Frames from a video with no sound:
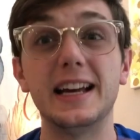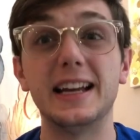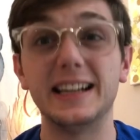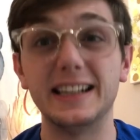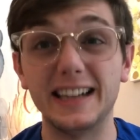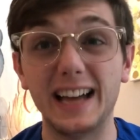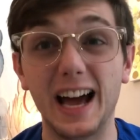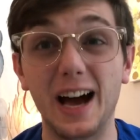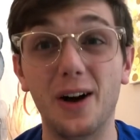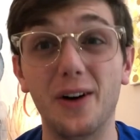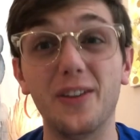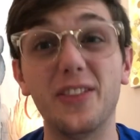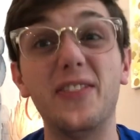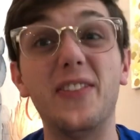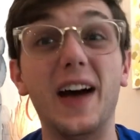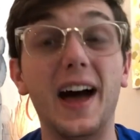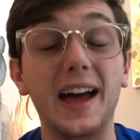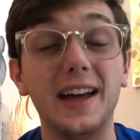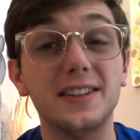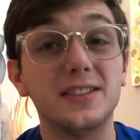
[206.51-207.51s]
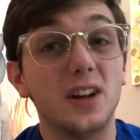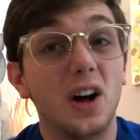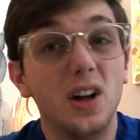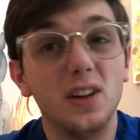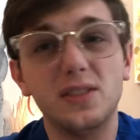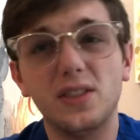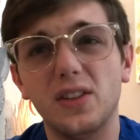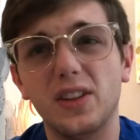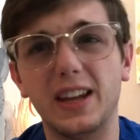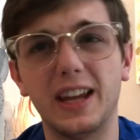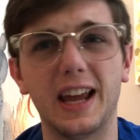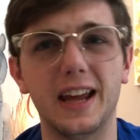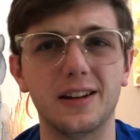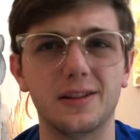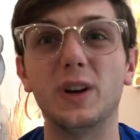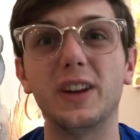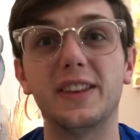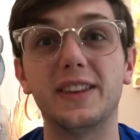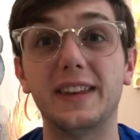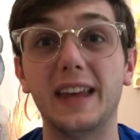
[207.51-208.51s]
Now, that is also the
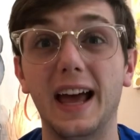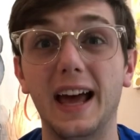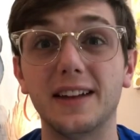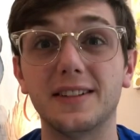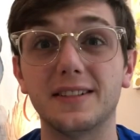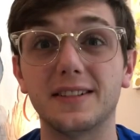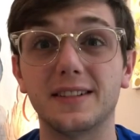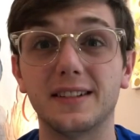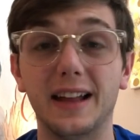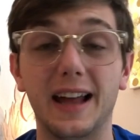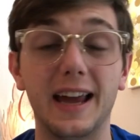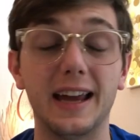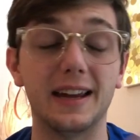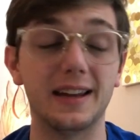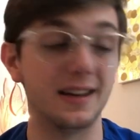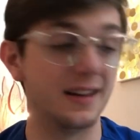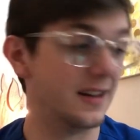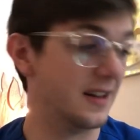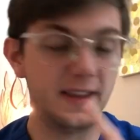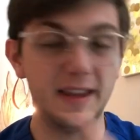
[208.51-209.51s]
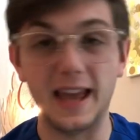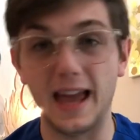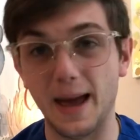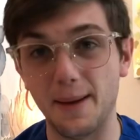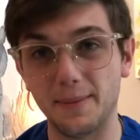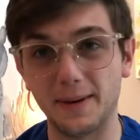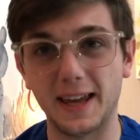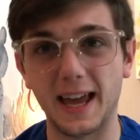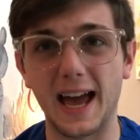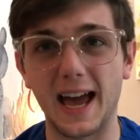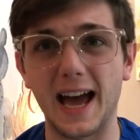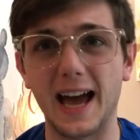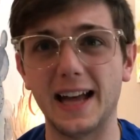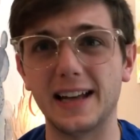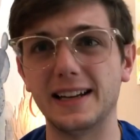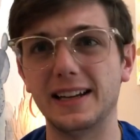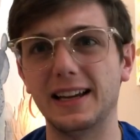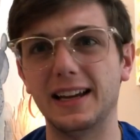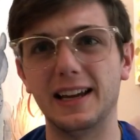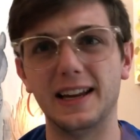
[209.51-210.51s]
case with tests like the MCAT,
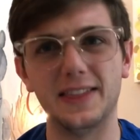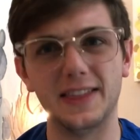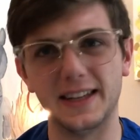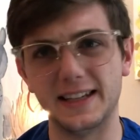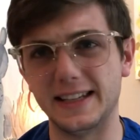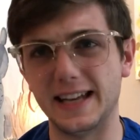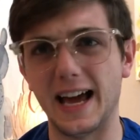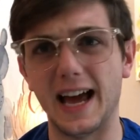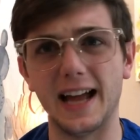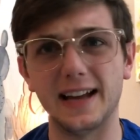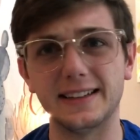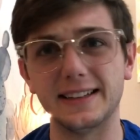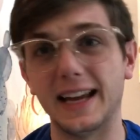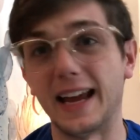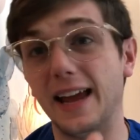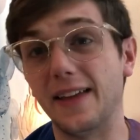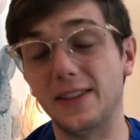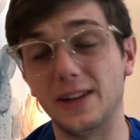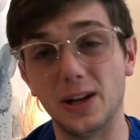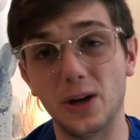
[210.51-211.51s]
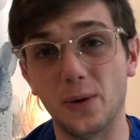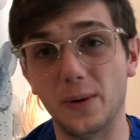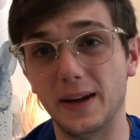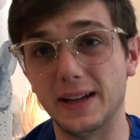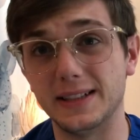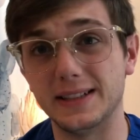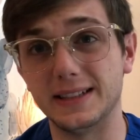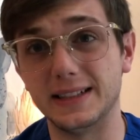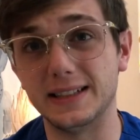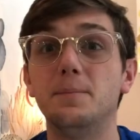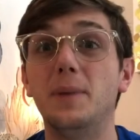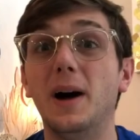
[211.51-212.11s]
the DAT, and the OAT.